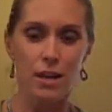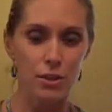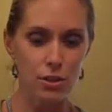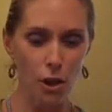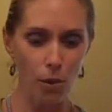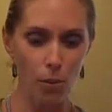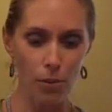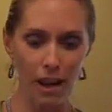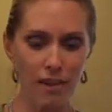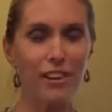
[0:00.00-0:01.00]

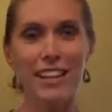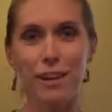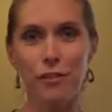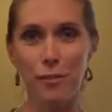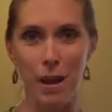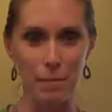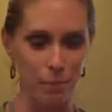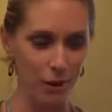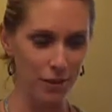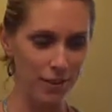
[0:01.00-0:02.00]
So every year for my
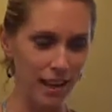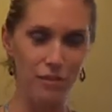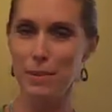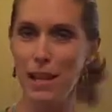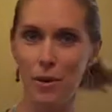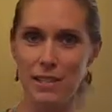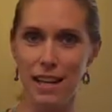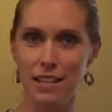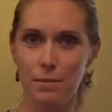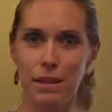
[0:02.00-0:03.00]
birthday, everybody always
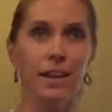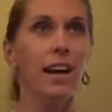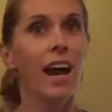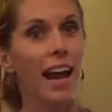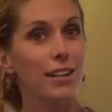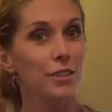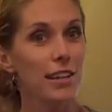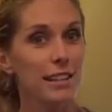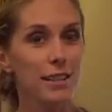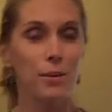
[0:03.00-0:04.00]
asks me, hey
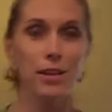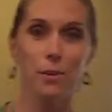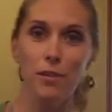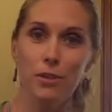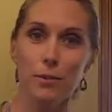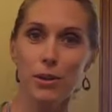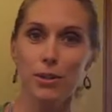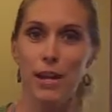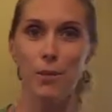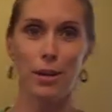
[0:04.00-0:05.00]
Tracy, what do you want for your
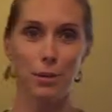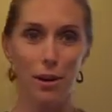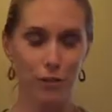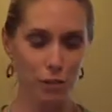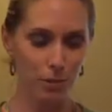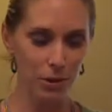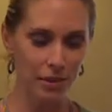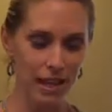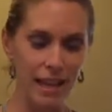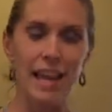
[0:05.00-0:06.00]
birthday? What do you want for your
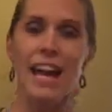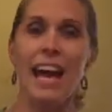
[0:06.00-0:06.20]
birthday?